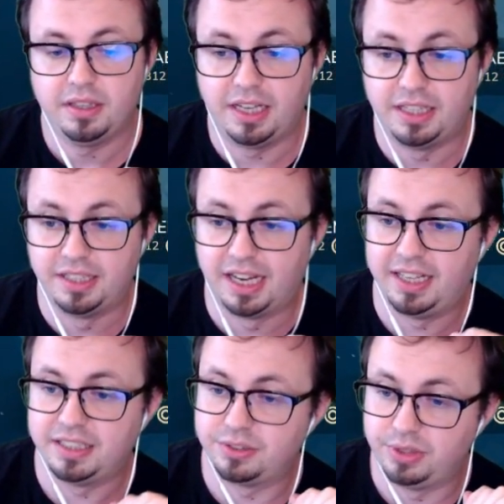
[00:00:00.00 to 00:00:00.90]
And the
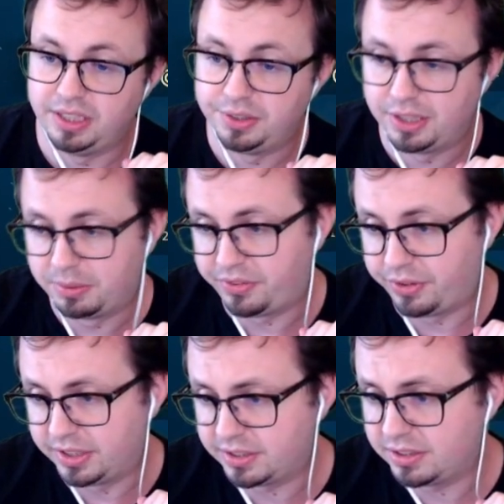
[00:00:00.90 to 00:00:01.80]
9 is a really good number
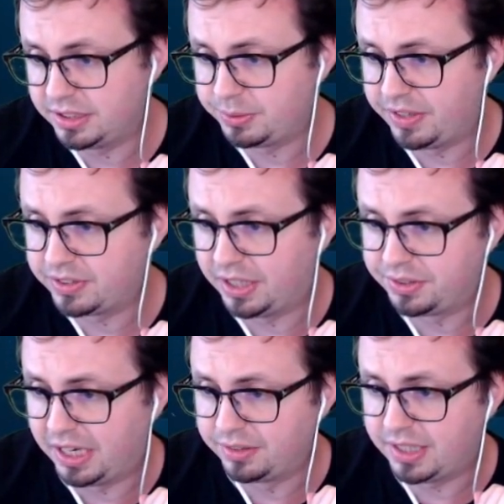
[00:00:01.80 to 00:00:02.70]
for us, since we have
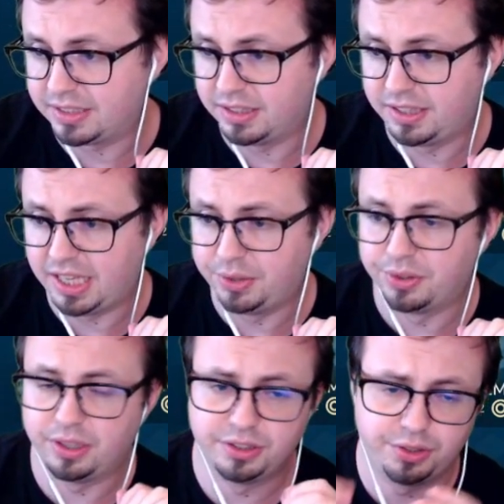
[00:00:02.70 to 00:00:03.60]
Salty Outcast and
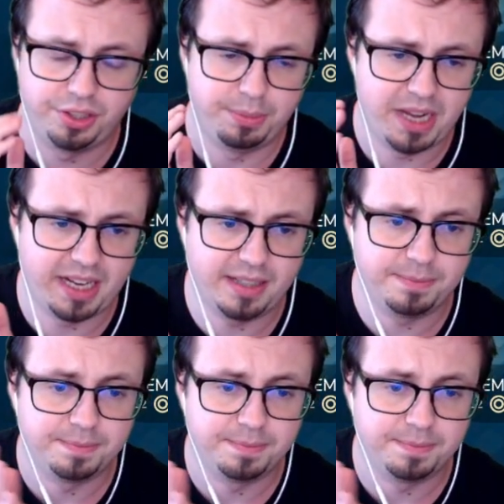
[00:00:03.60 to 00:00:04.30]
Tagore on 30 mana.